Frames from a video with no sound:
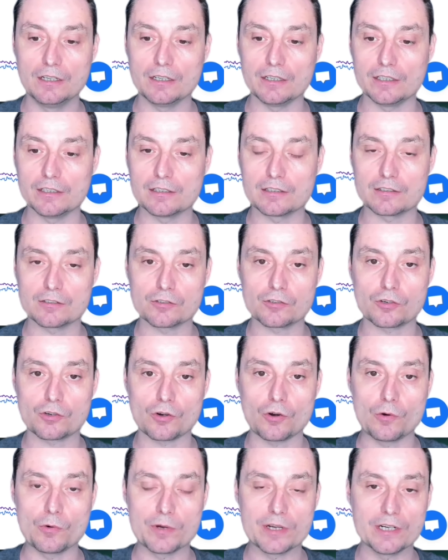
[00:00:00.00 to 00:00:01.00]
it's
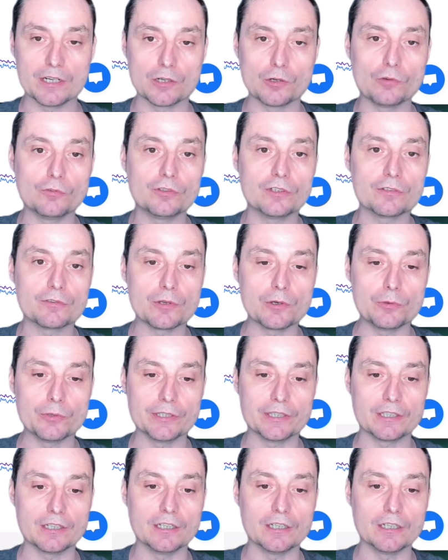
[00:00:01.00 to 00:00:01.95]
showing an overview with